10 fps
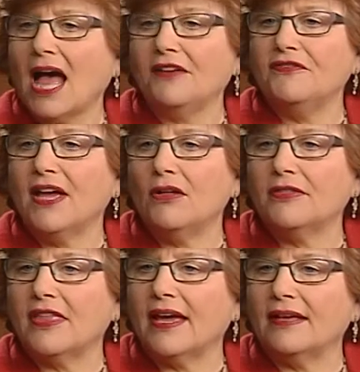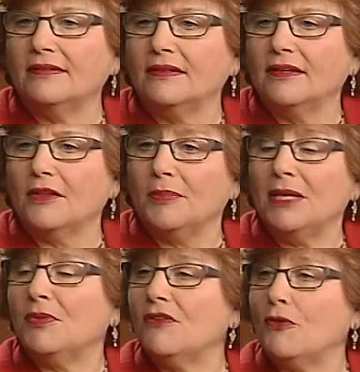I felt that the
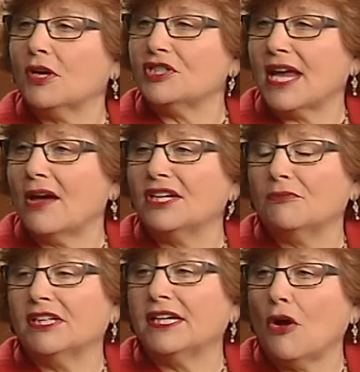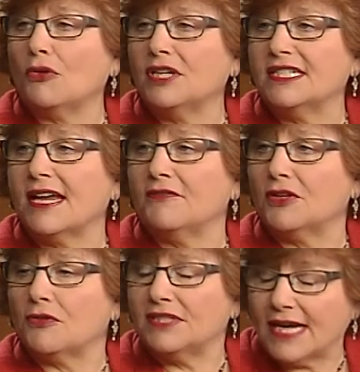people of Orange County really owed a
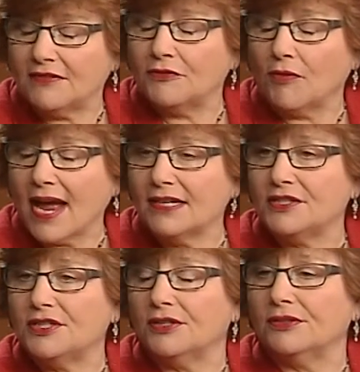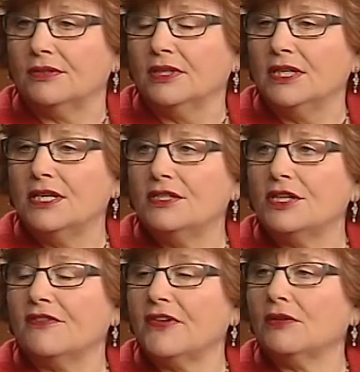debt of gratitude to
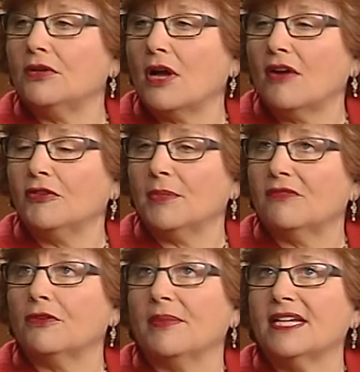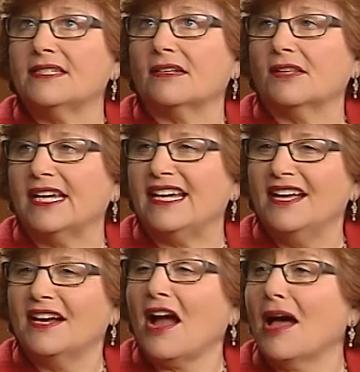the federal government for basically
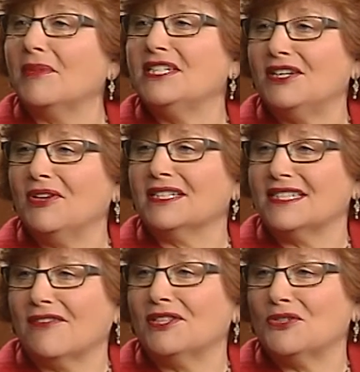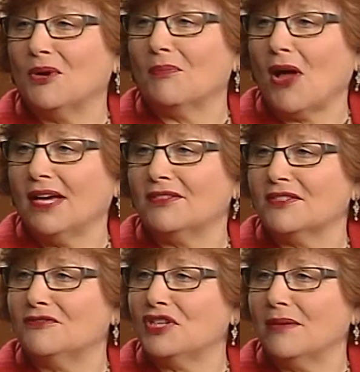commandeering 7 square miles
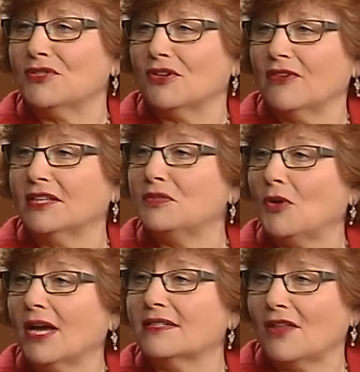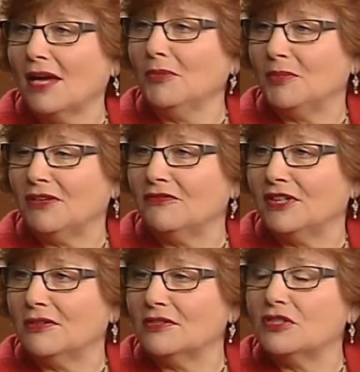of James Irvine's prized lima bean
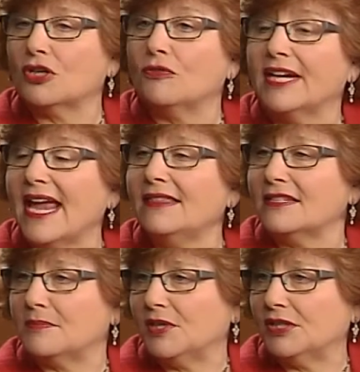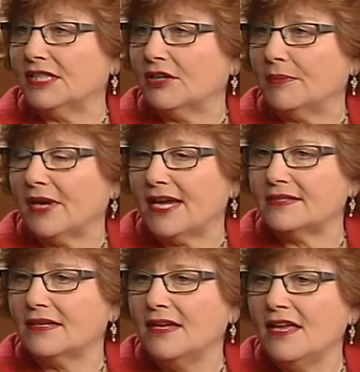fields to create this military
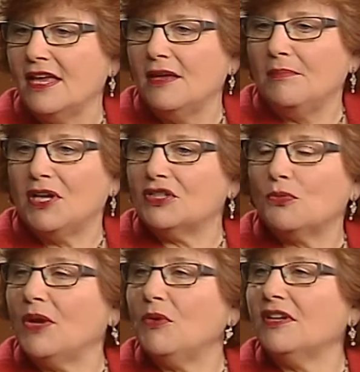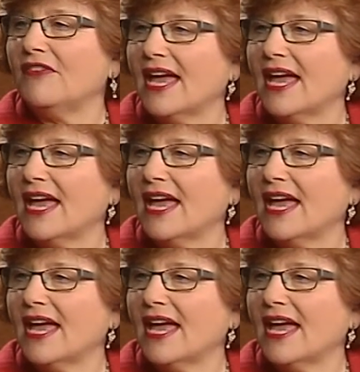base, because we wouldn't have